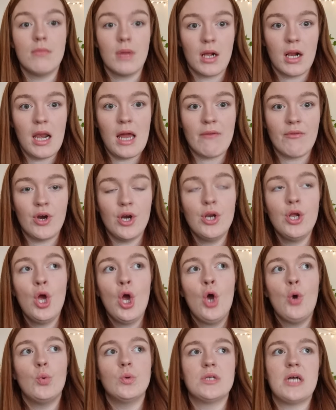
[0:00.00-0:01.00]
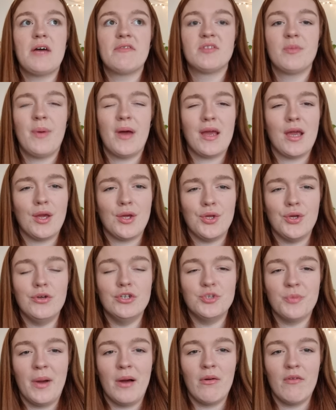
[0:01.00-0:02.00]
McLaren, would have to pay a
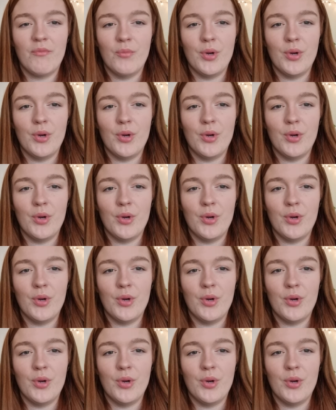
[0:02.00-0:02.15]
huge amount of